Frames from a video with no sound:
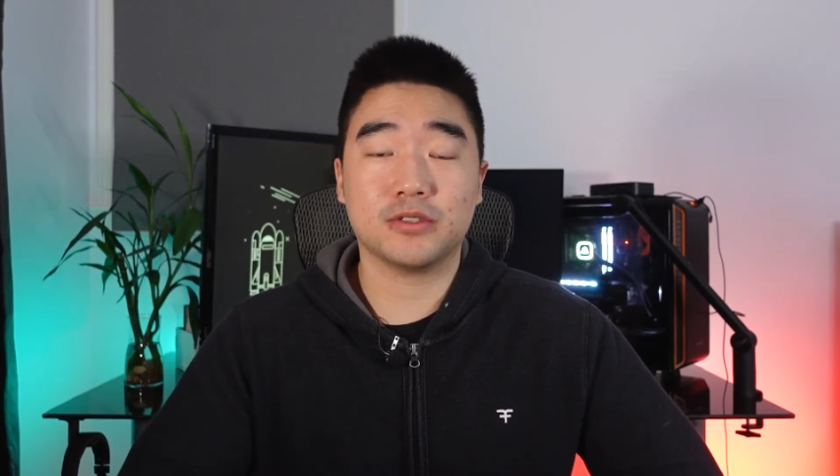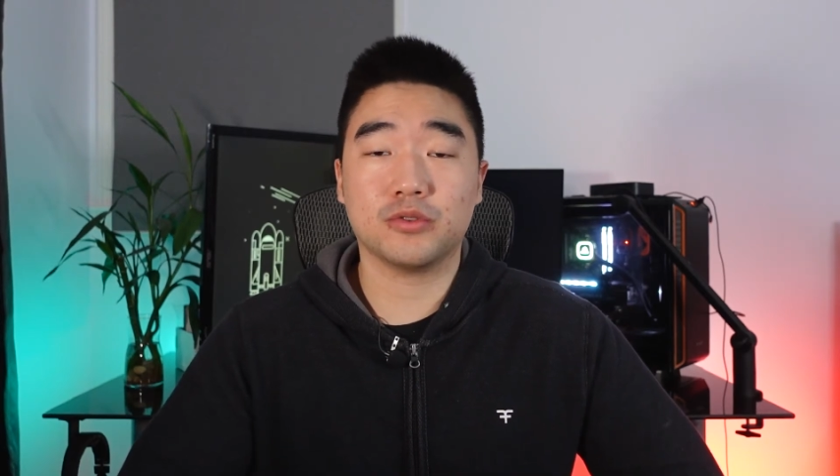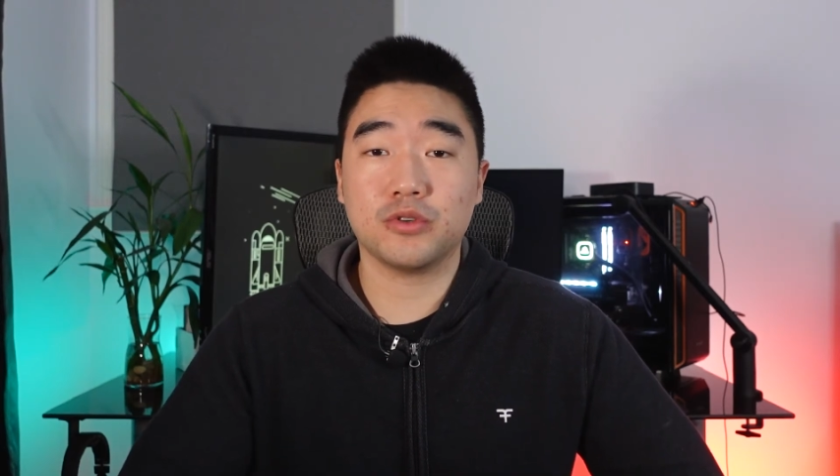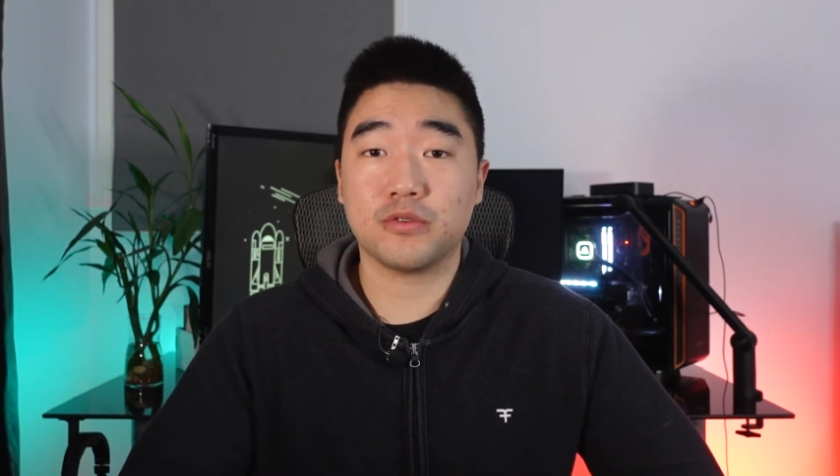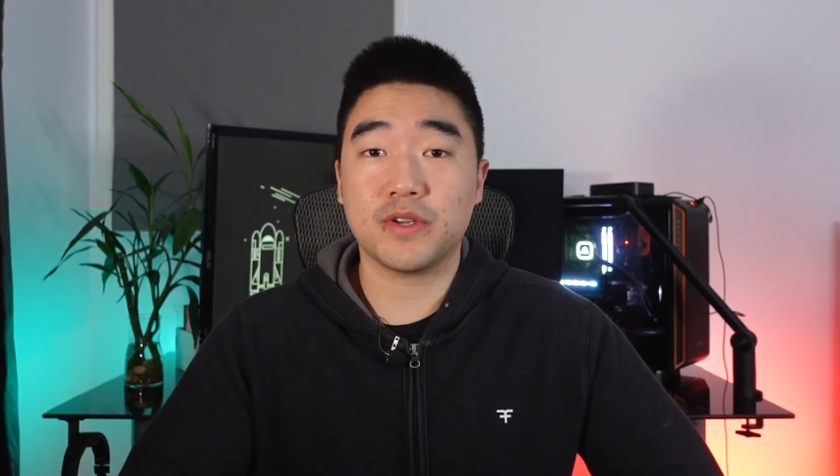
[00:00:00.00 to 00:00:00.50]

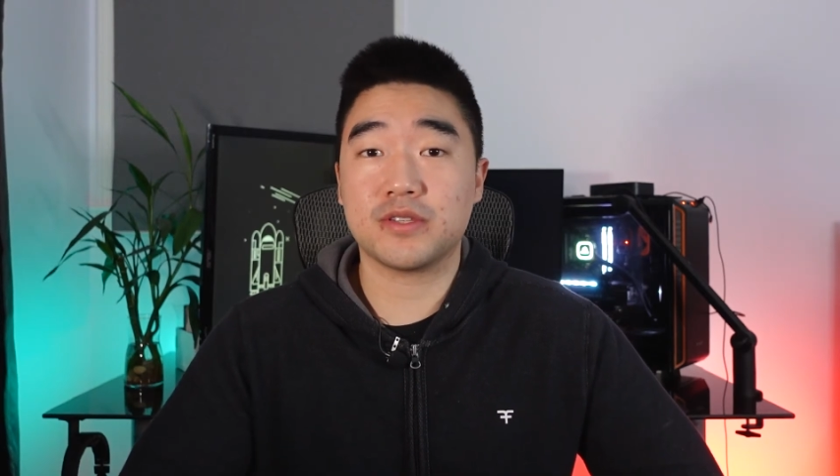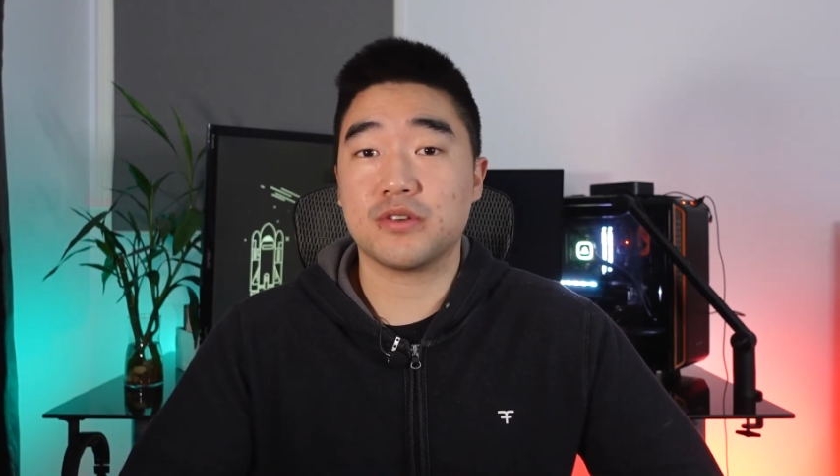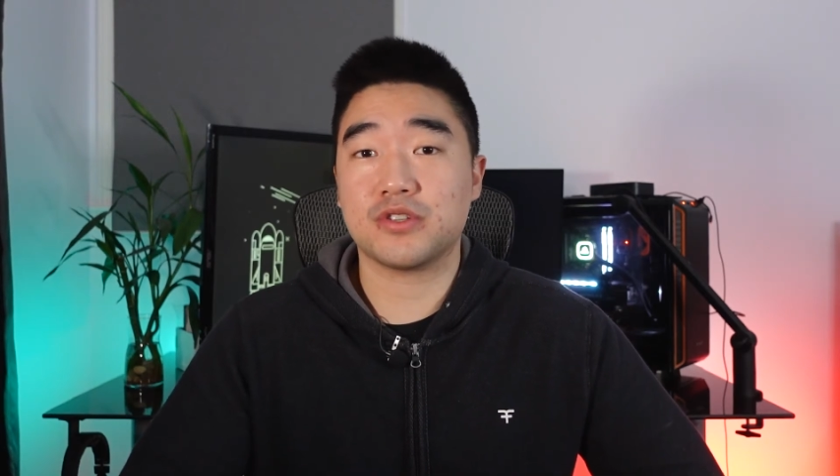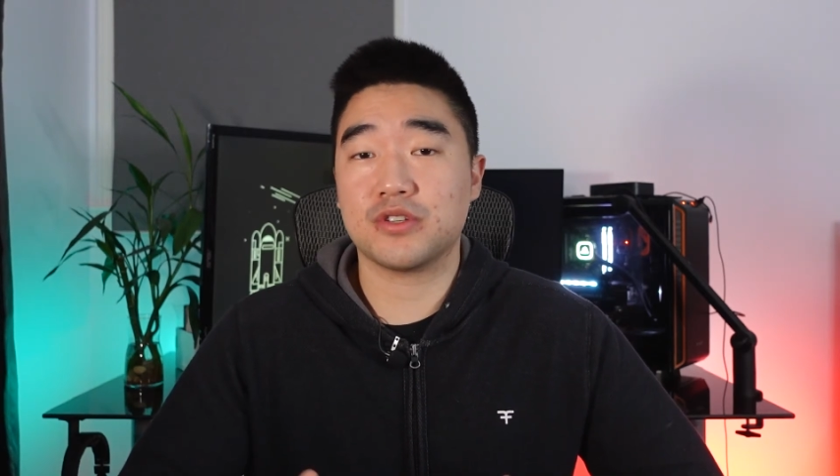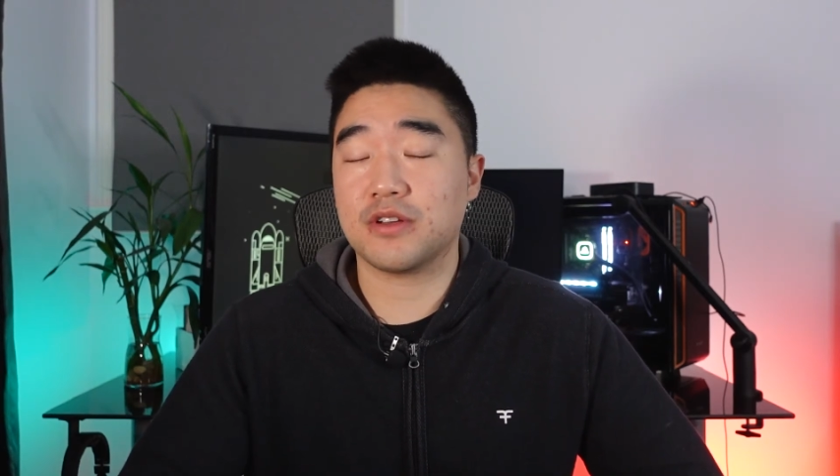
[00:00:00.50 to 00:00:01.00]
So do your
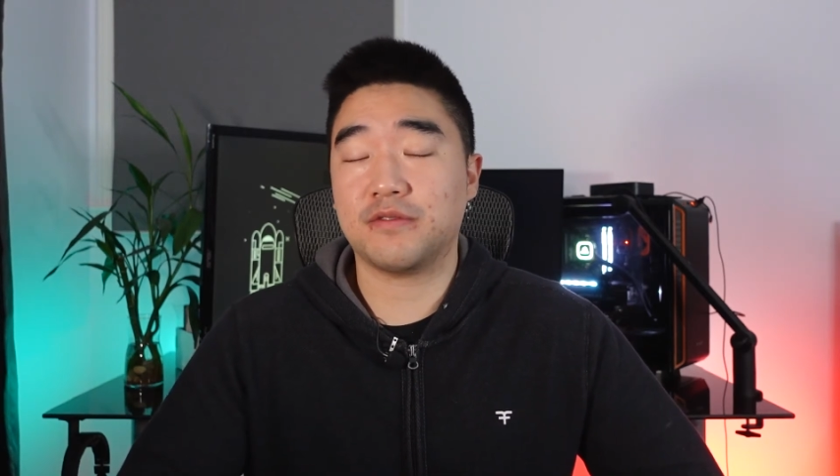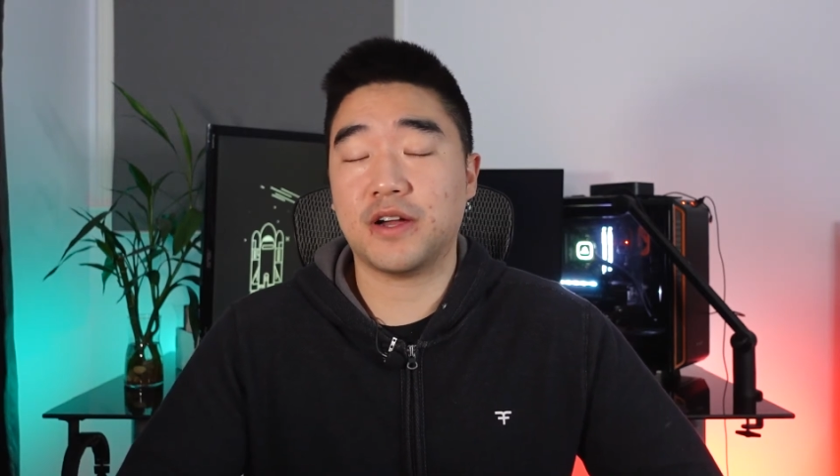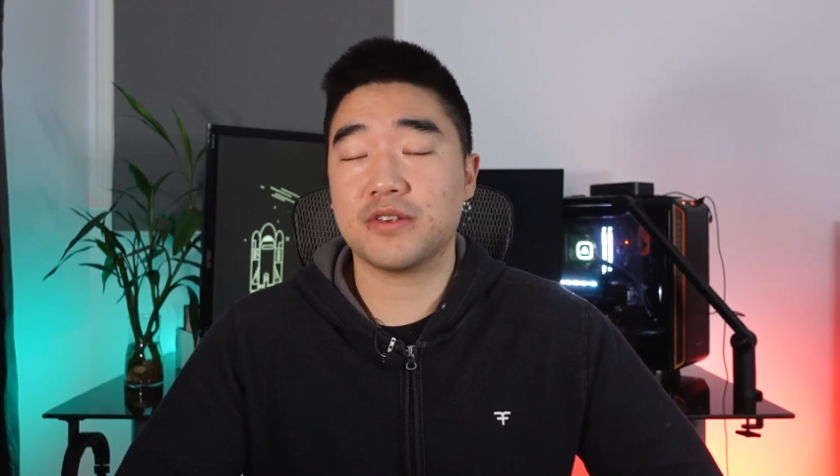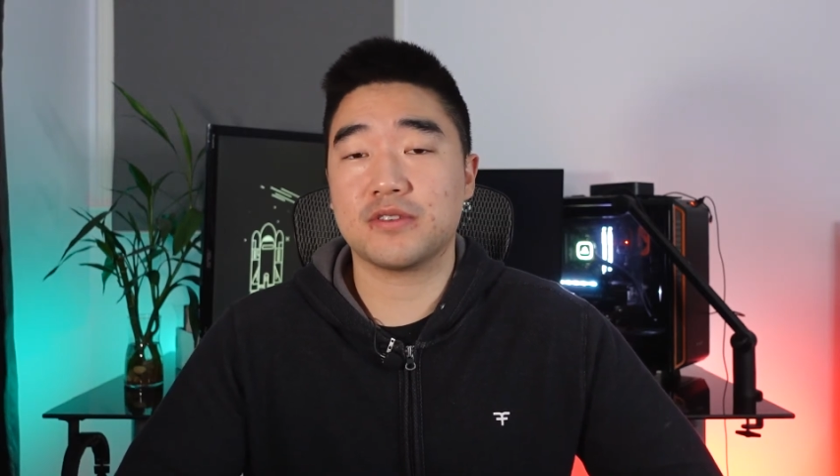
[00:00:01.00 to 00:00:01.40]
research. You can find